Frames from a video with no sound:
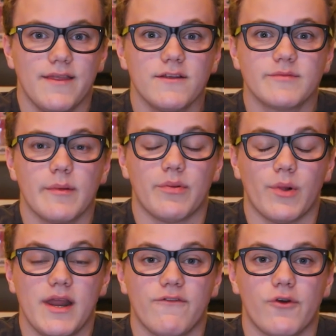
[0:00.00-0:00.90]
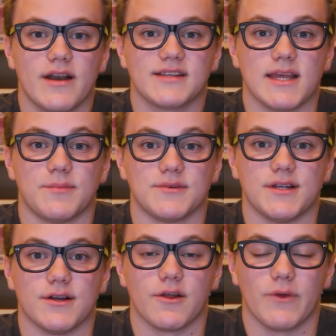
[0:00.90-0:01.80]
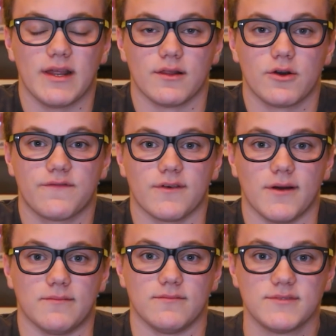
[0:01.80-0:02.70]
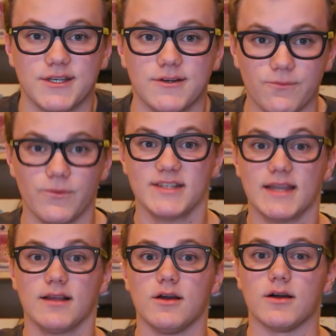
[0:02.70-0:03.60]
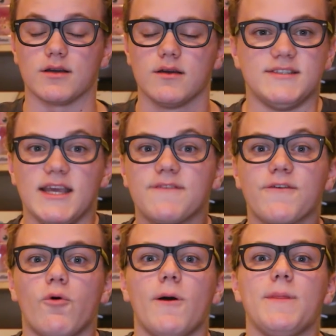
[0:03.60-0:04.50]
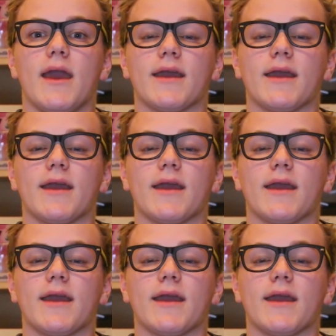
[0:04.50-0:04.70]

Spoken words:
I think there's been plenty of great examples here that we can learn from. So let's take a look. Take for one the